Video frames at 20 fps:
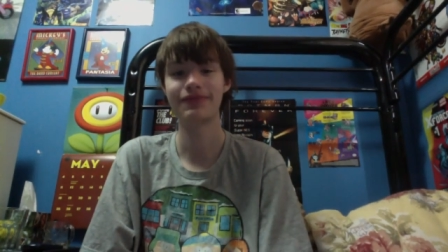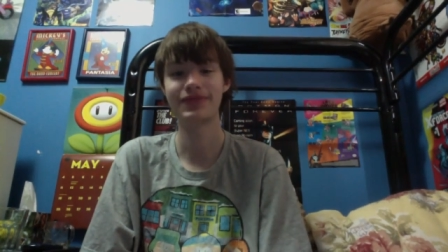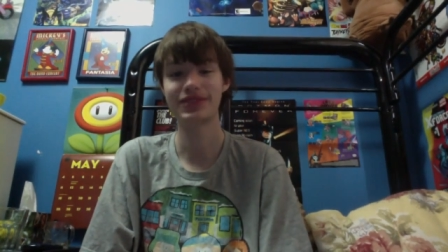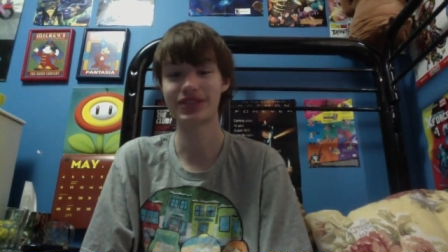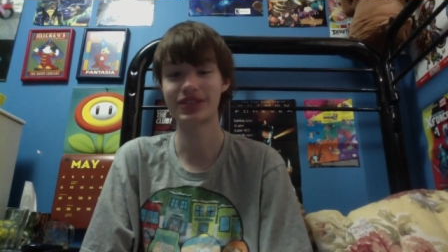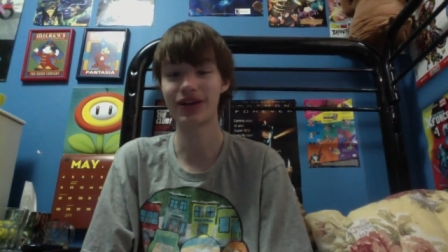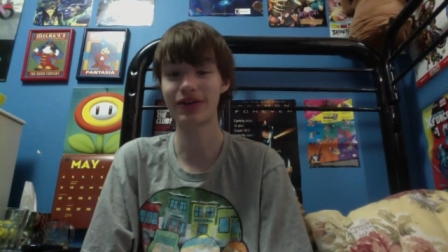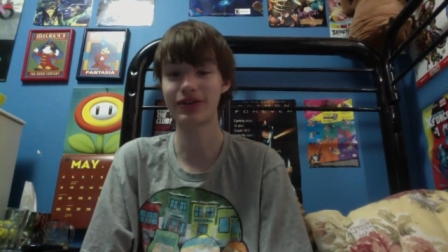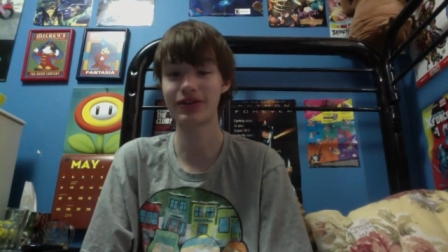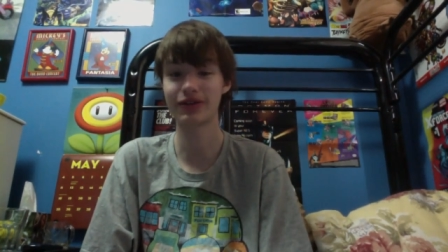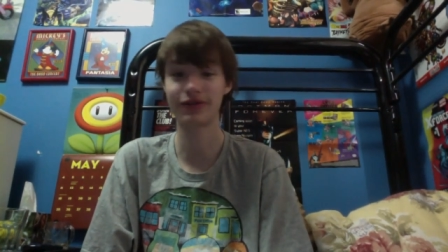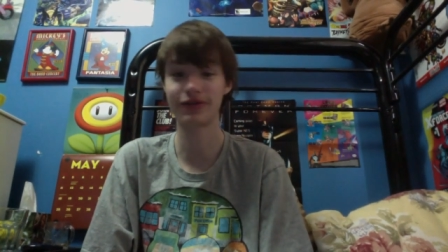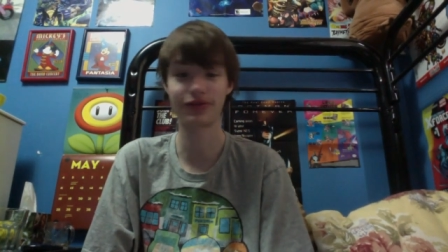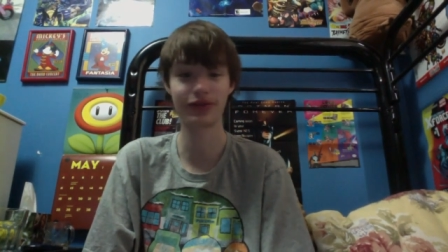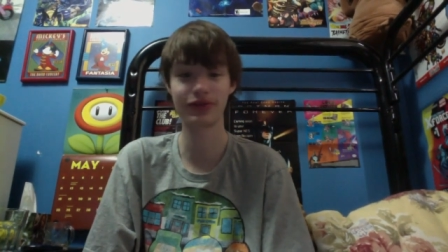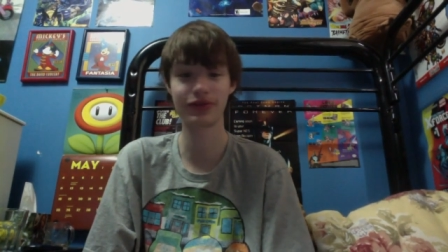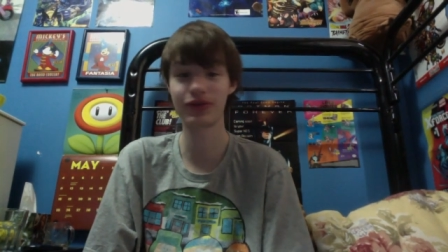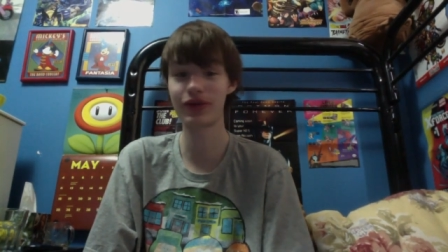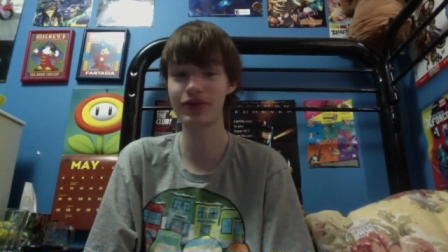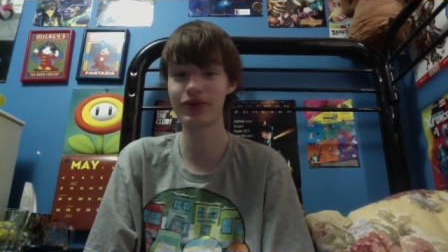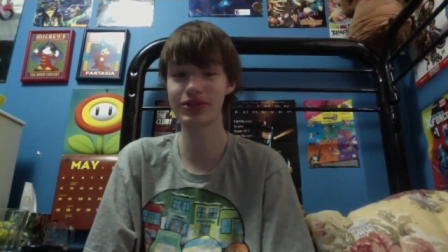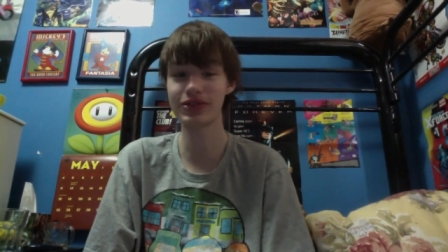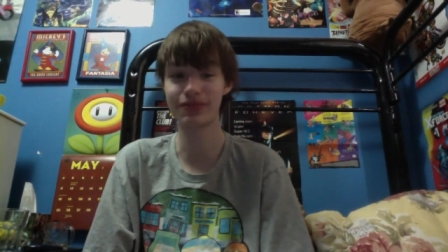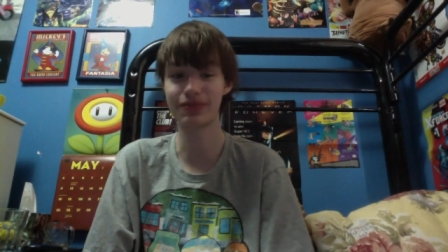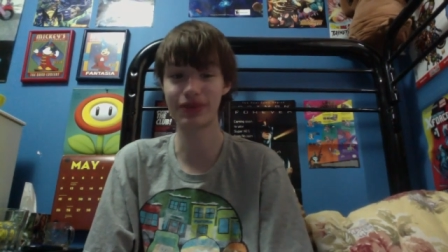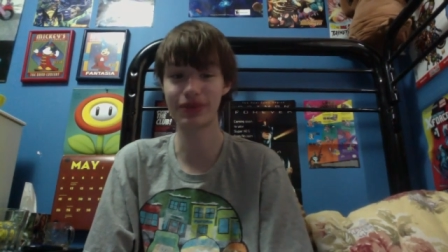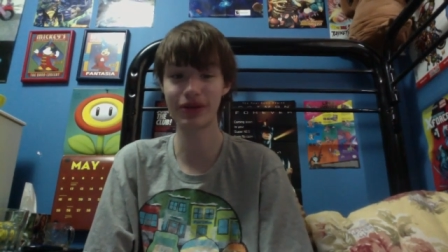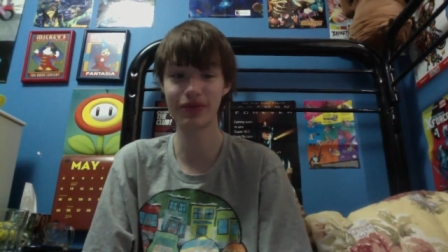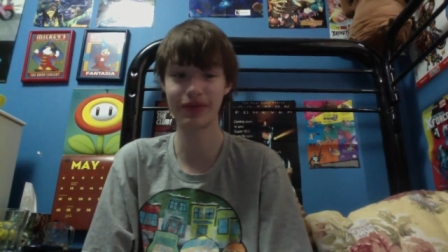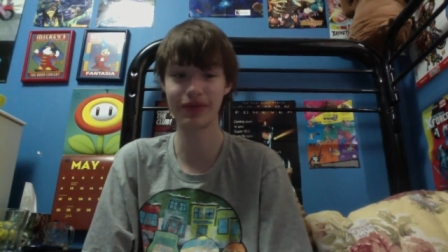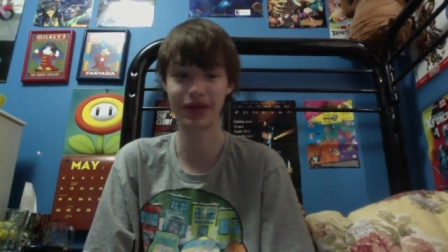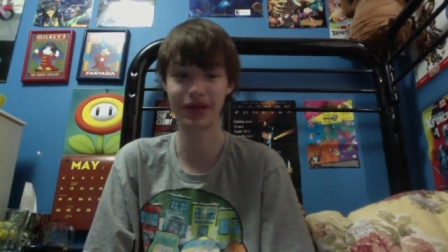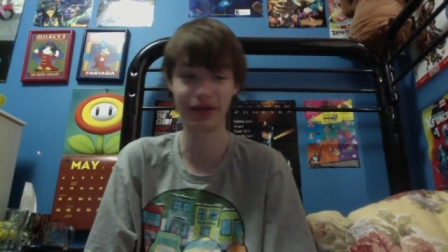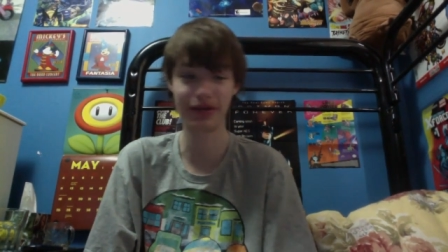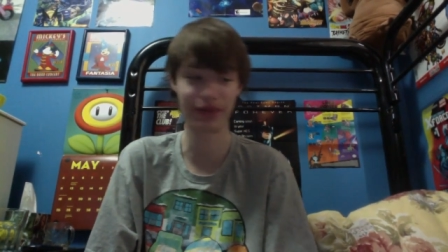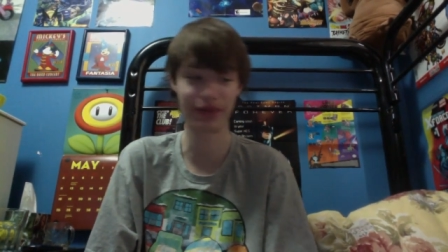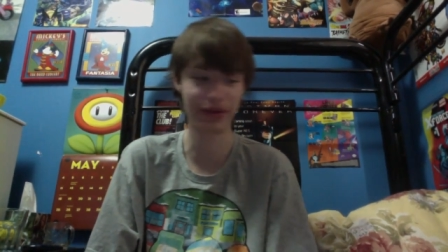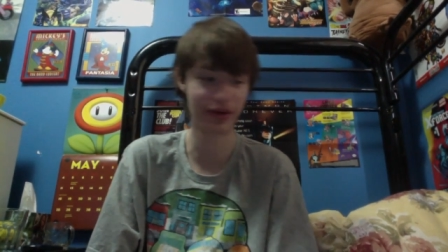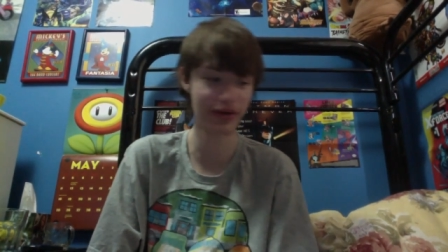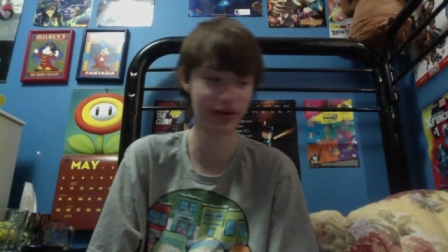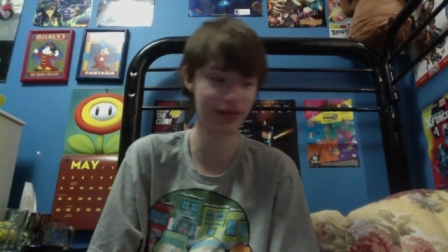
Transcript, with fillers: out to the thrift stores and Beardman and my good